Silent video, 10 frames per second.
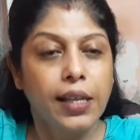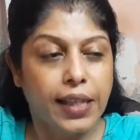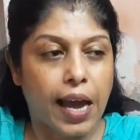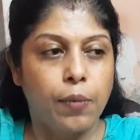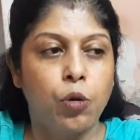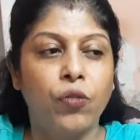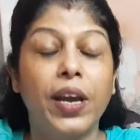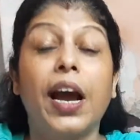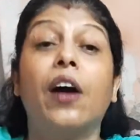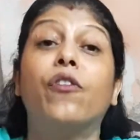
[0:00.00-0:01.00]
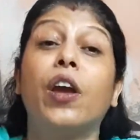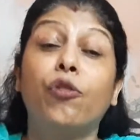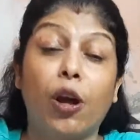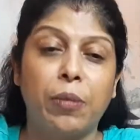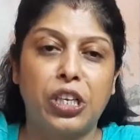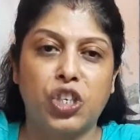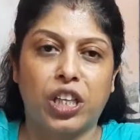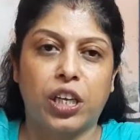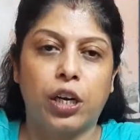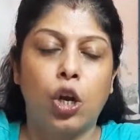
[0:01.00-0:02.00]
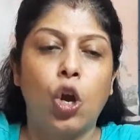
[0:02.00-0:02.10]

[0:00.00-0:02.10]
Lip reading: are moving away from each other.